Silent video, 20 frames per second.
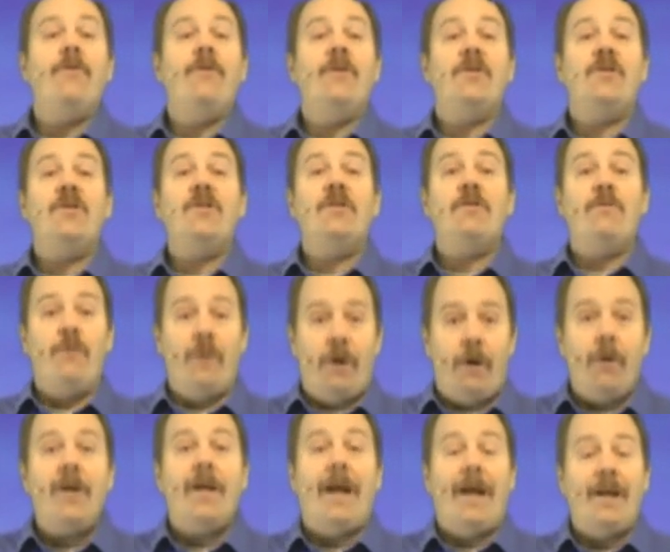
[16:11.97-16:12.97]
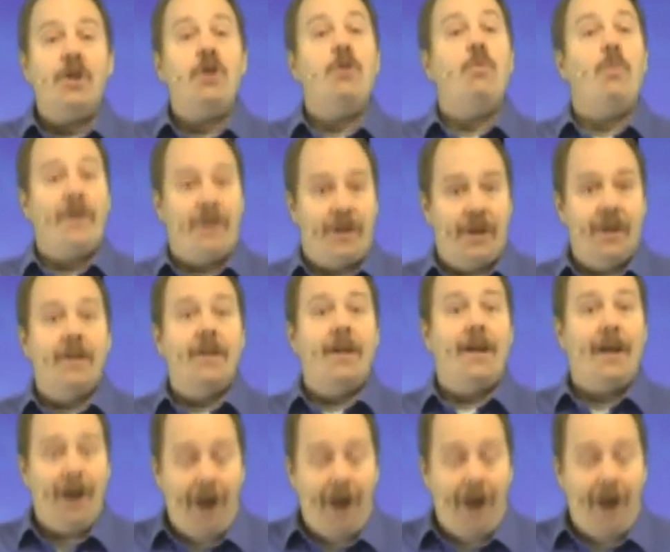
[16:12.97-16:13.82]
This is variation within the